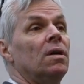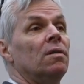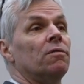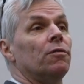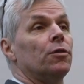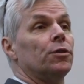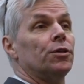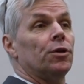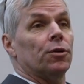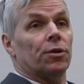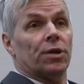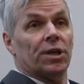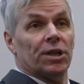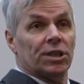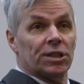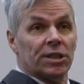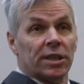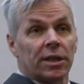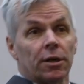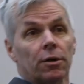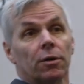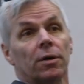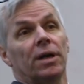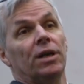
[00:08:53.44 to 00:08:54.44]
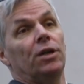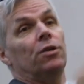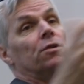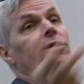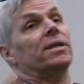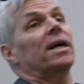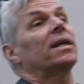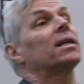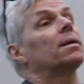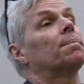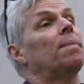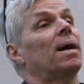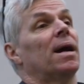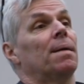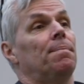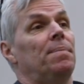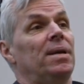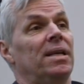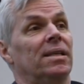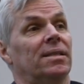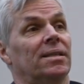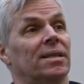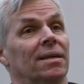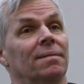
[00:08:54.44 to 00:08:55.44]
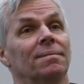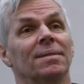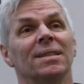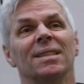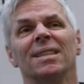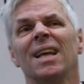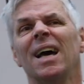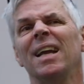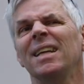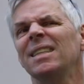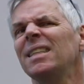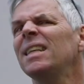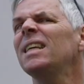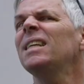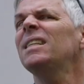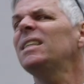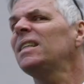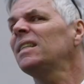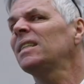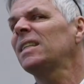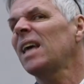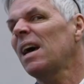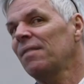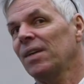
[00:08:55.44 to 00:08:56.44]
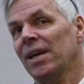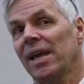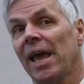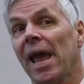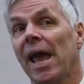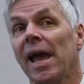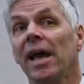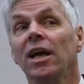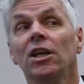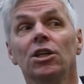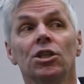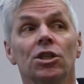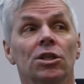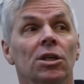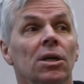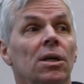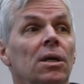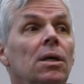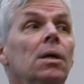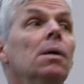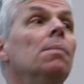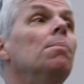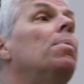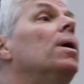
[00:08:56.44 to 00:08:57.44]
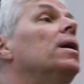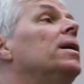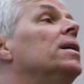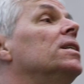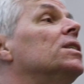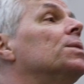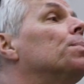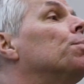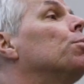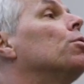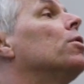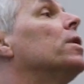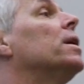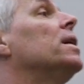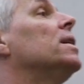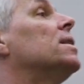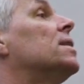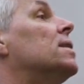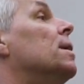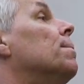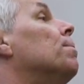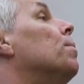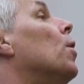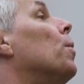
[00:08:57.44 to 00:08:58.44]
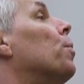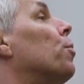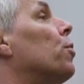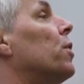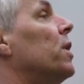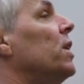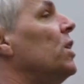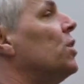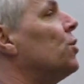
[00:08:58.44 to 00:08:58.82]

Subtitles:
for Turkish lira and use that to buy a pizza. It's not as easy as having cash, but it's pretty simple, pretty